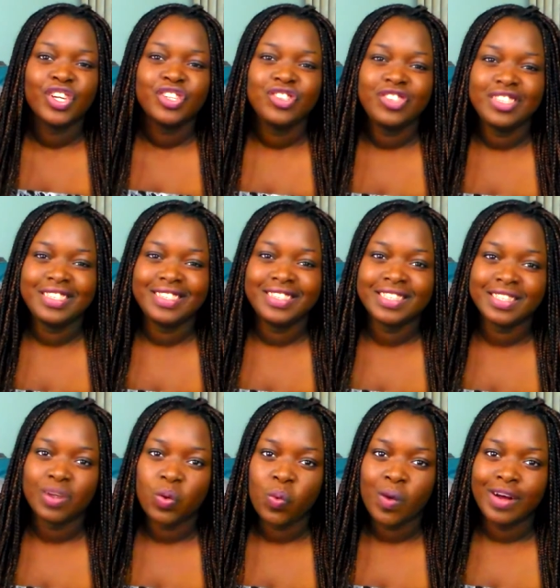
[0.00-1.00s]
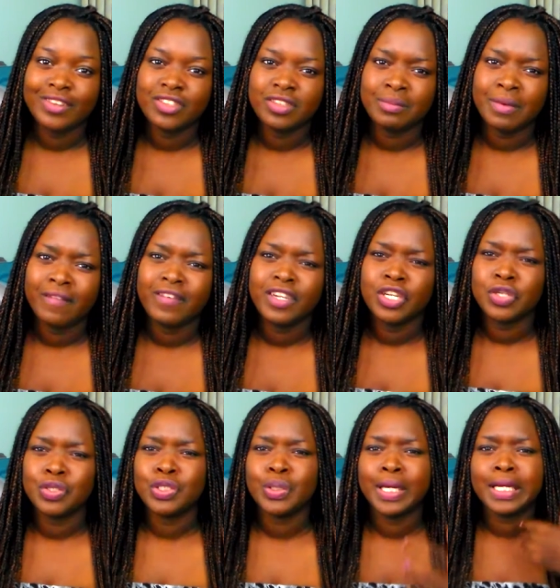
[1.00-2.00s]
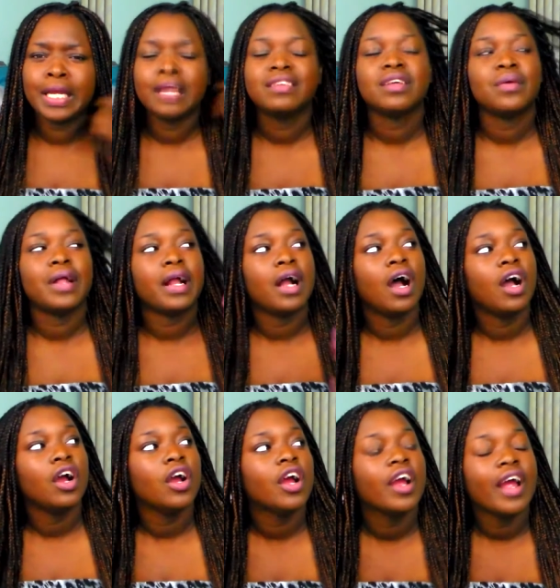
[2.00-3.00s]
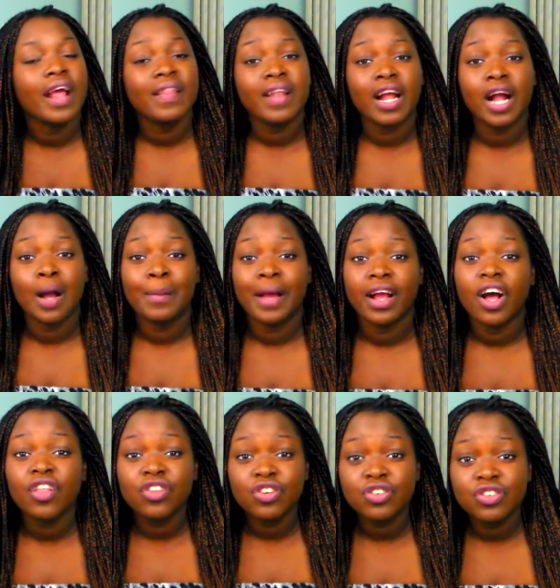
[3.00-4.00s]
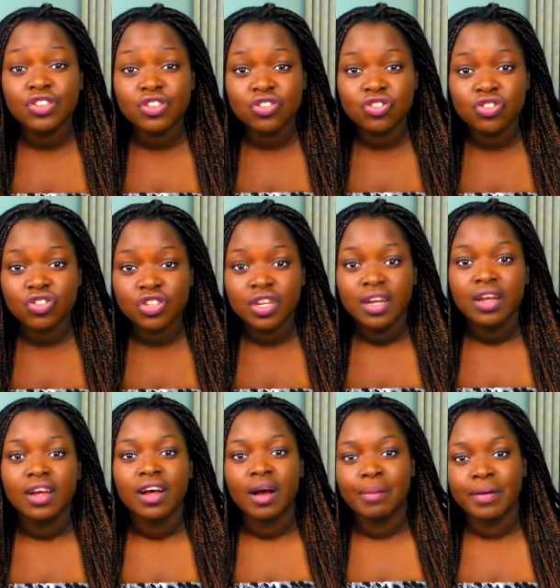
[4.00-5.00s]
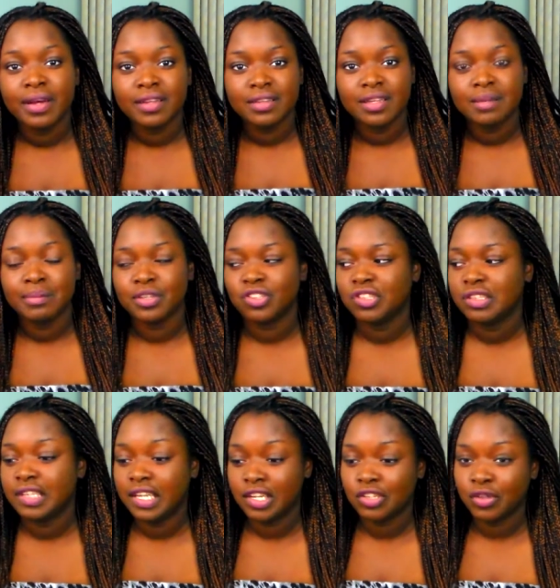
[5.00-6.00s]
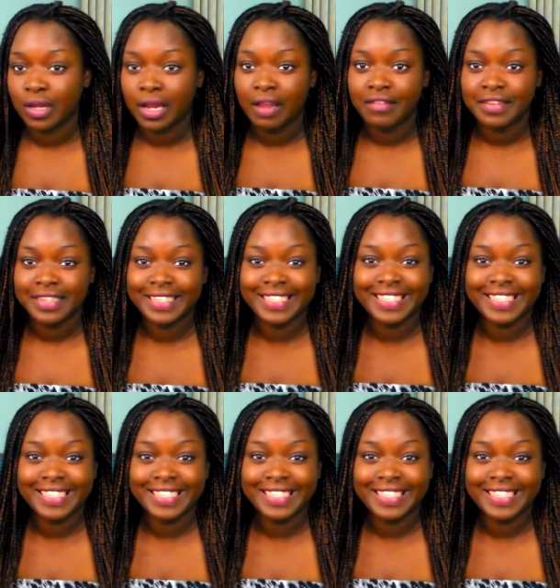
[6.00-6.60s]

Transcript: She watches my videos, so I can't say what I got her. And then I got my other little sister a present, but she's here, so I can't really